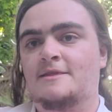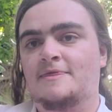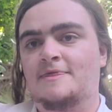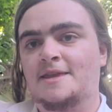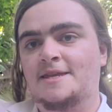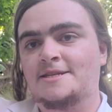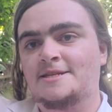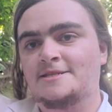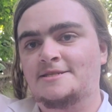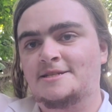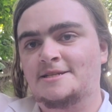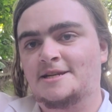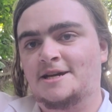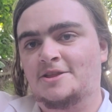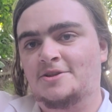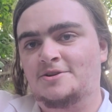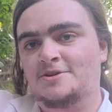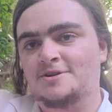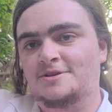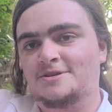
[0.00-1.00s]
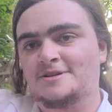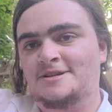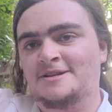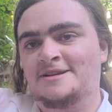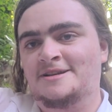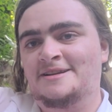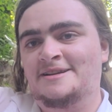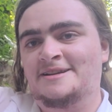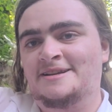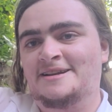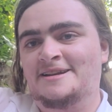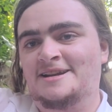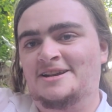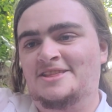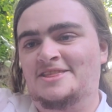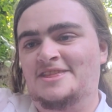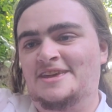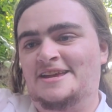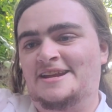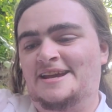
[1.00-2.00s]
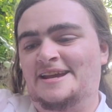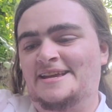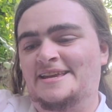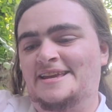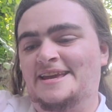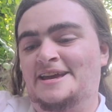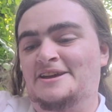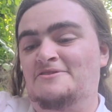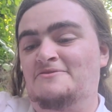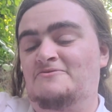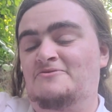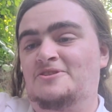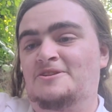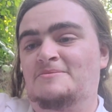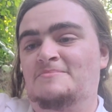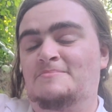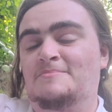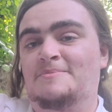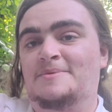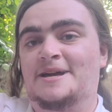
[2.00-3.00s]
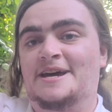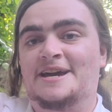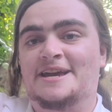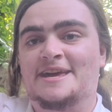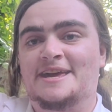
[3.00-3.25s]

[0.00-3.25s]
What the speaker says: This is the color that I get from black